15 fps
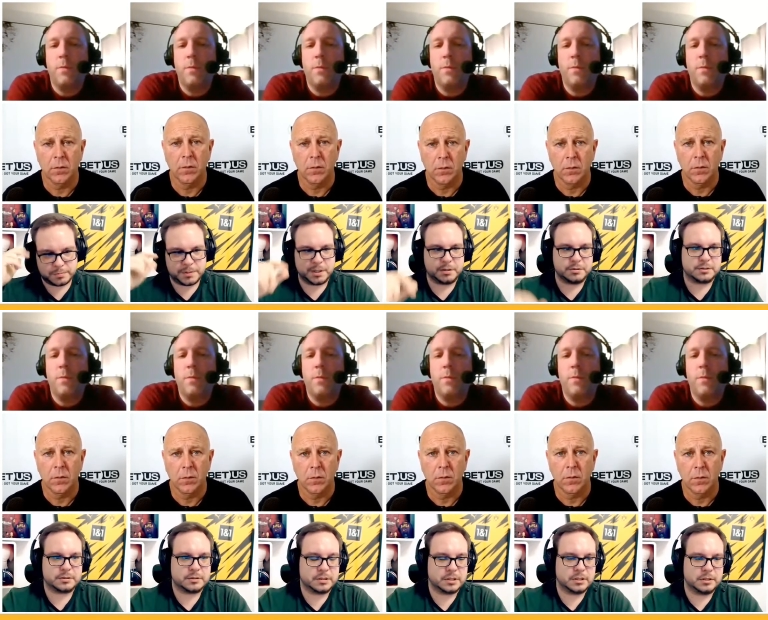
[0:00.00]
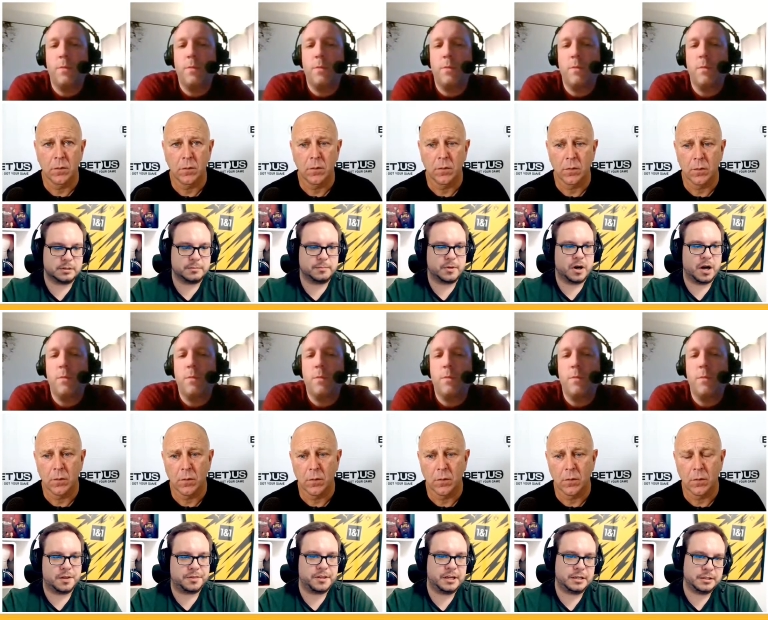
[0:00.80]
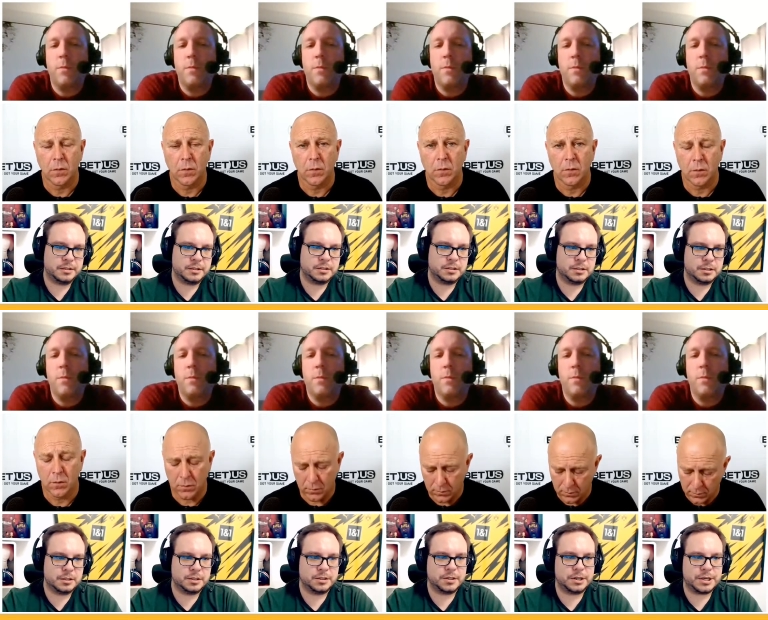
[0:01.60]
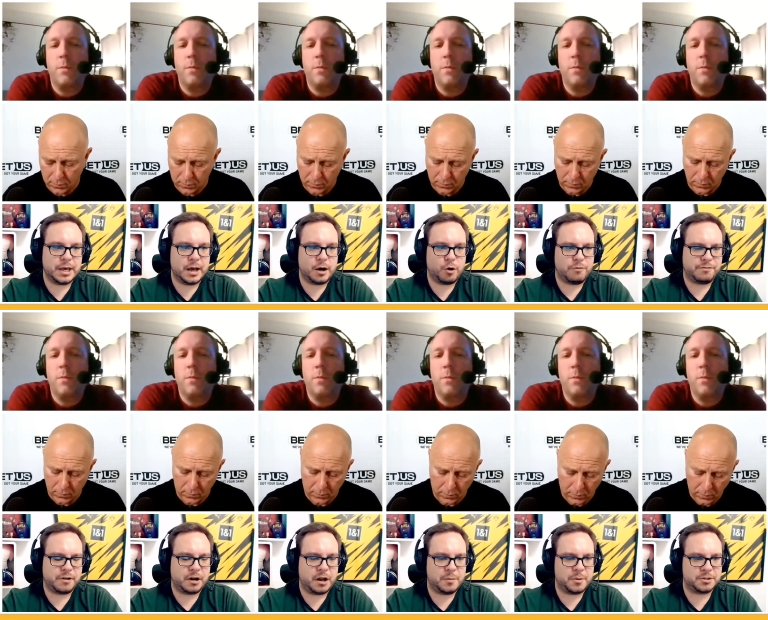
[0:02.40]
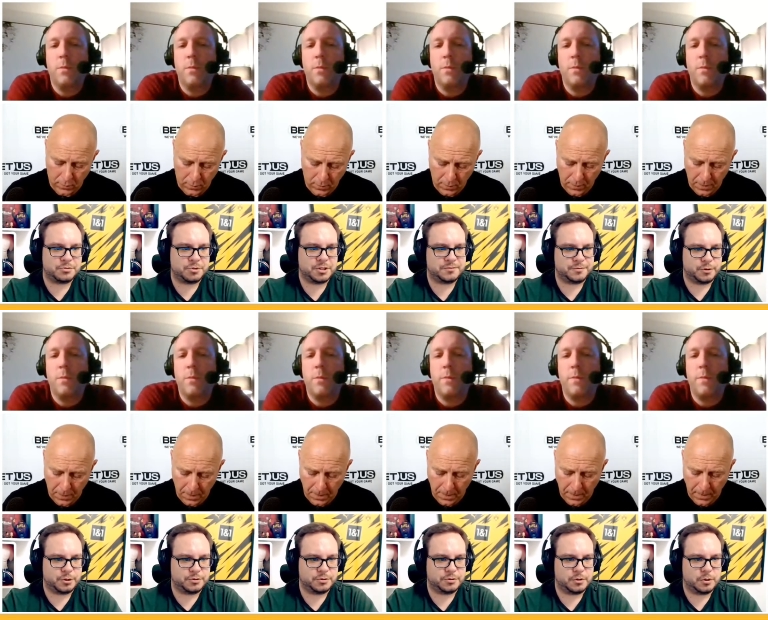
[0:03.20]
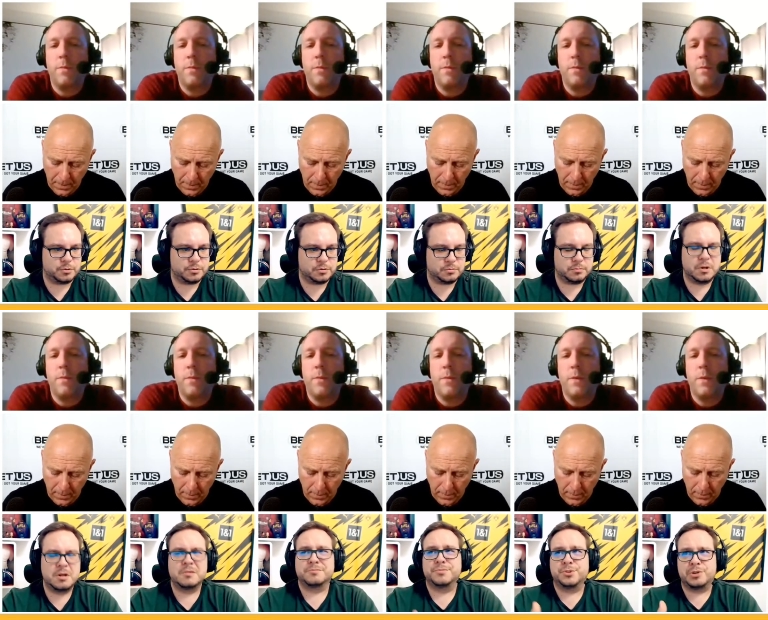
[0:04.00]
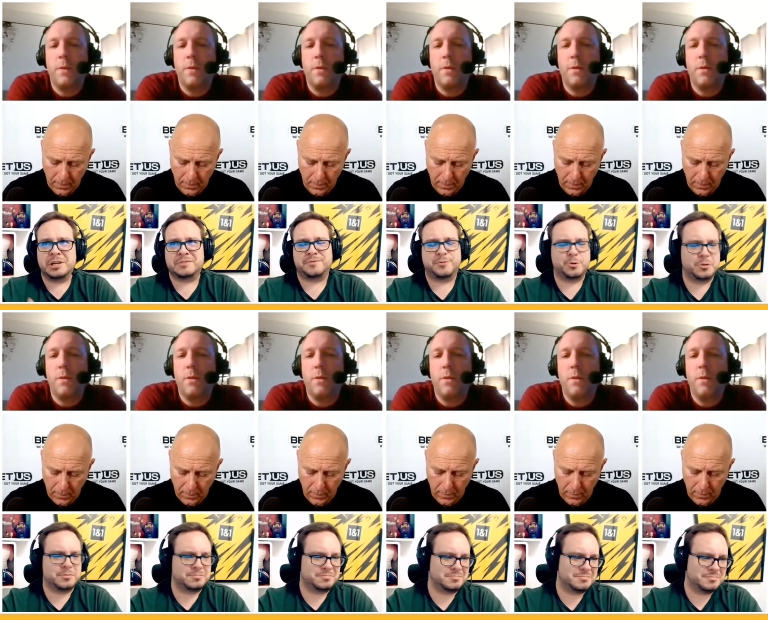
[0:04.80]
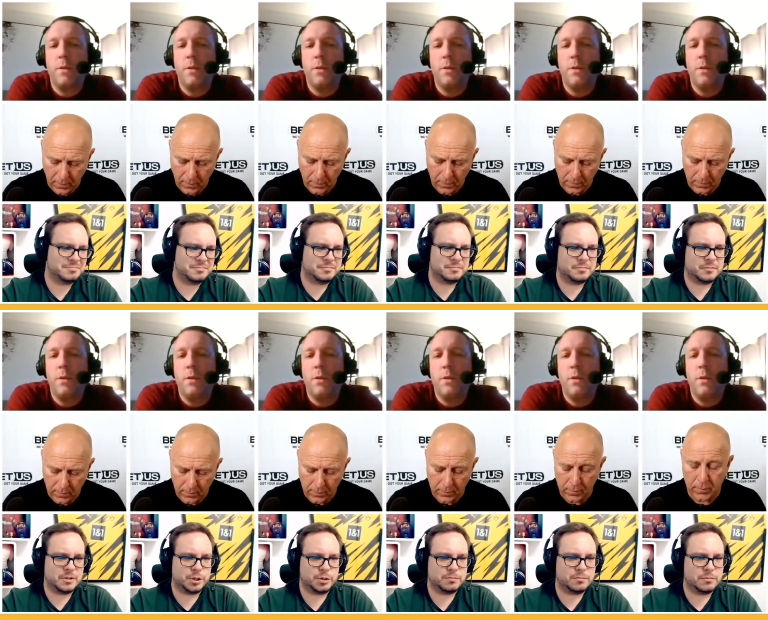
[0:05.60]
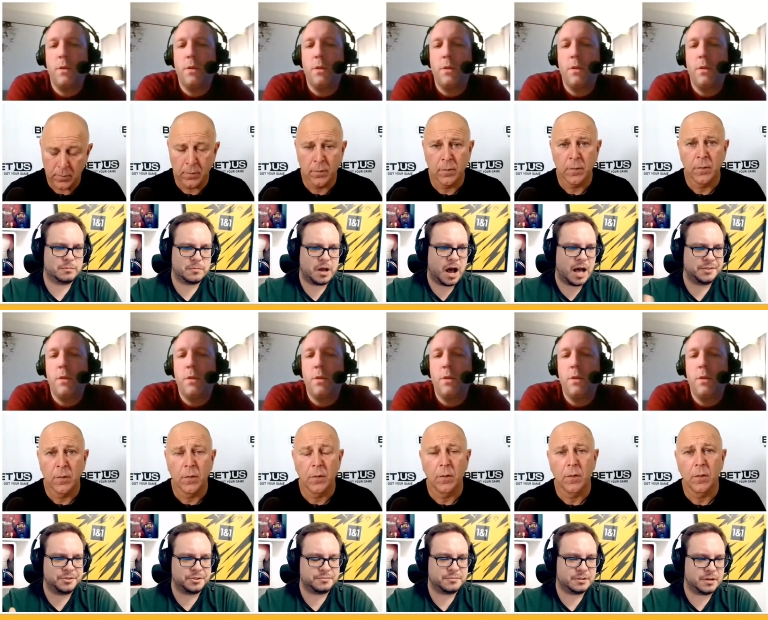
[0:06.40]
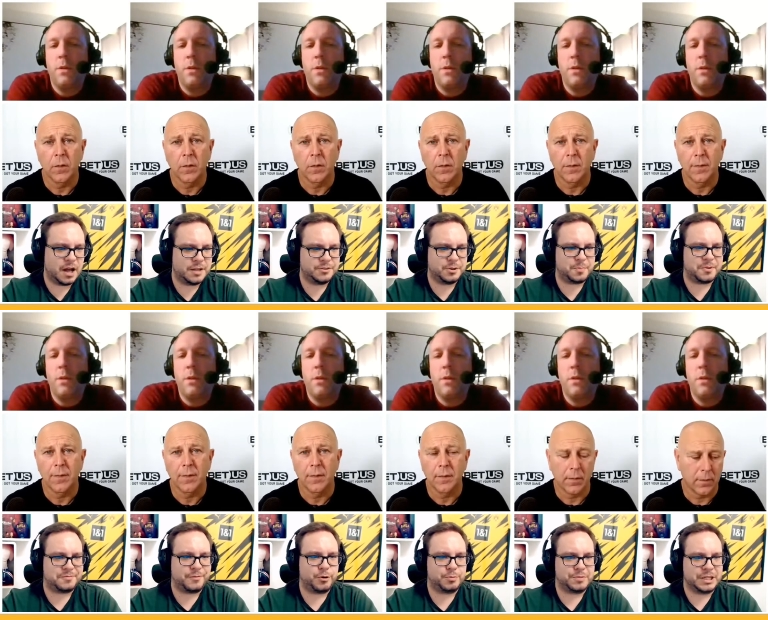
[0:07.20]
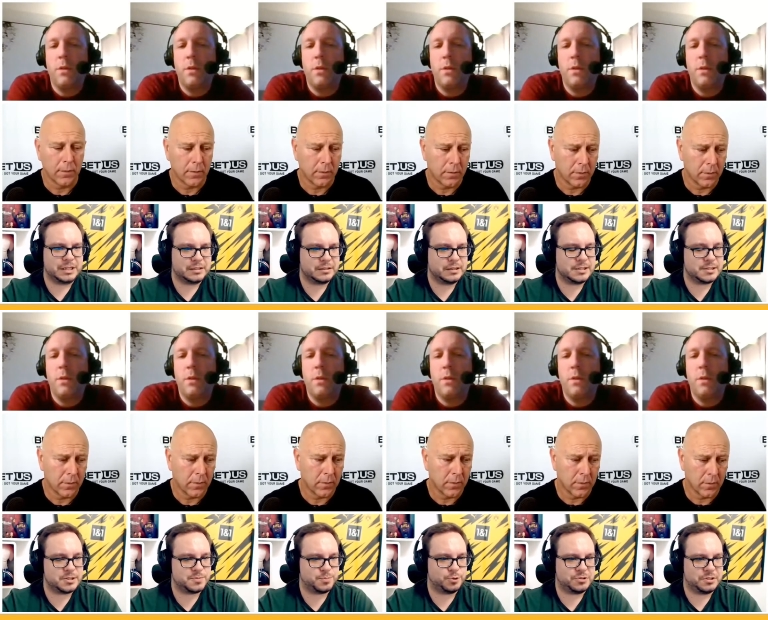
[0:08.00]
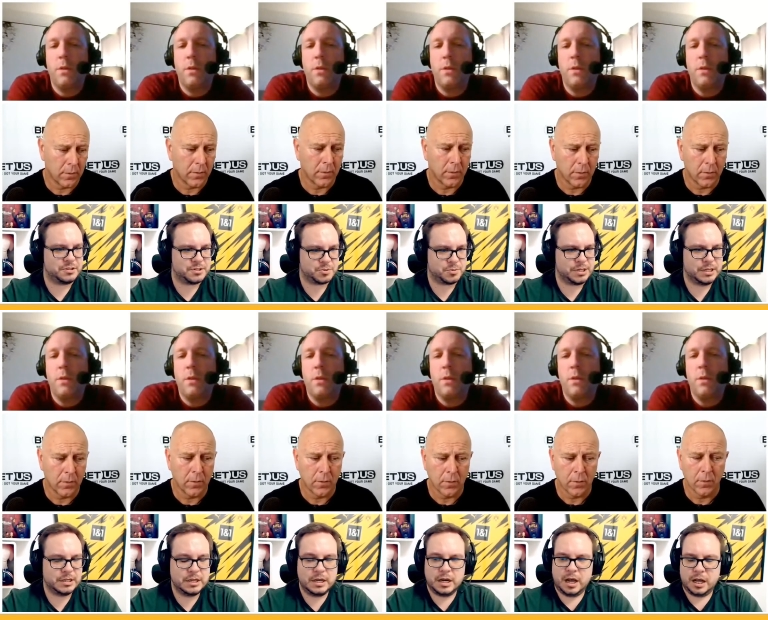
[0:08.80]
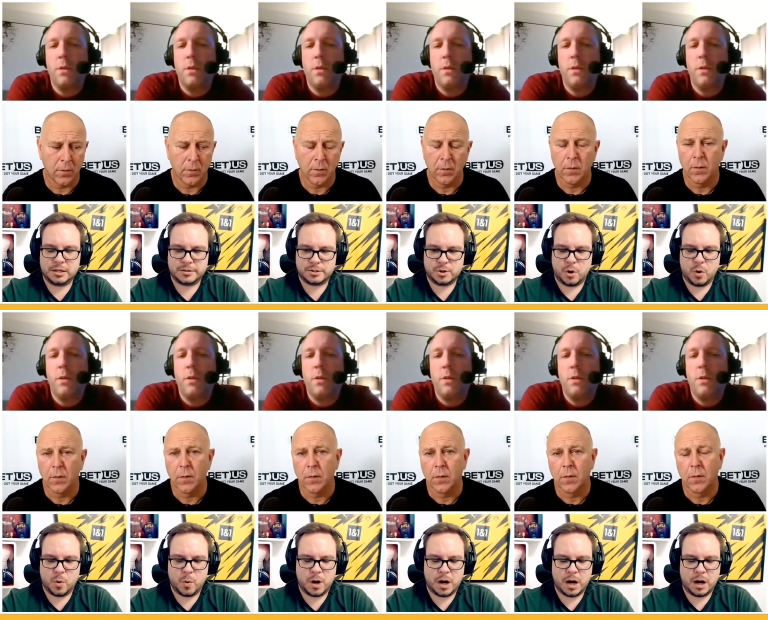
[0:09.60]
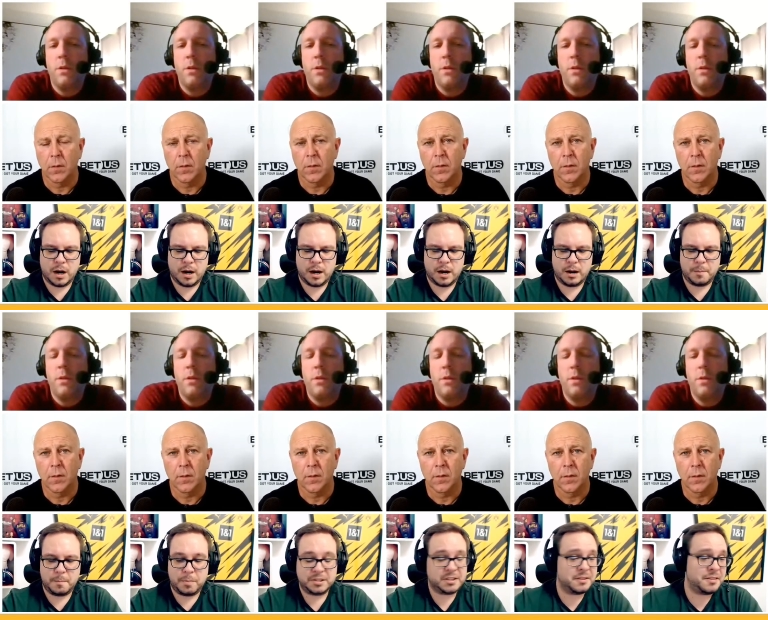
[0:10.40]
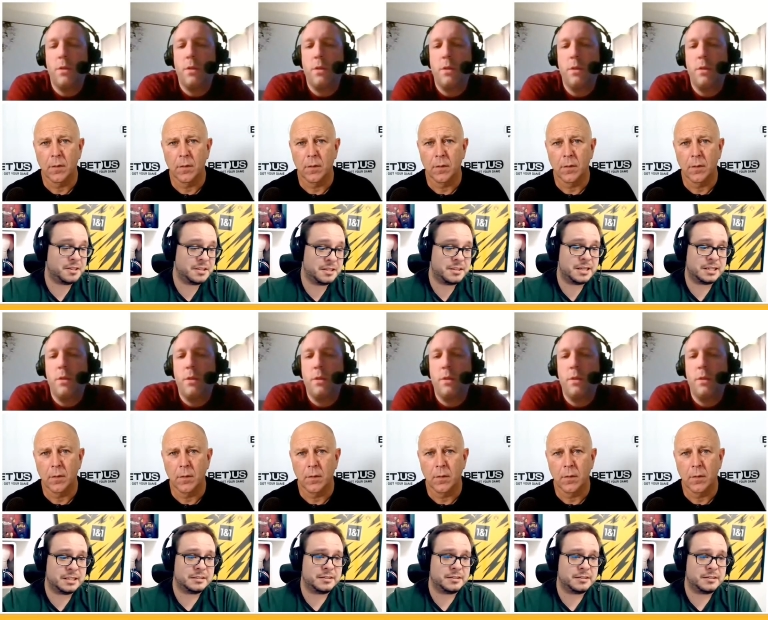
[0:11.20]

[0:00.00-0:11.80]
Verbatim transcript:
Speaker 1: to be honest. Uh, I think, uh, uh, yeah, Hoffenheim are dreadful on the road. Uh, dreadful. Under, underperforming, let's put it this way. Uh, so, uh, but I think that they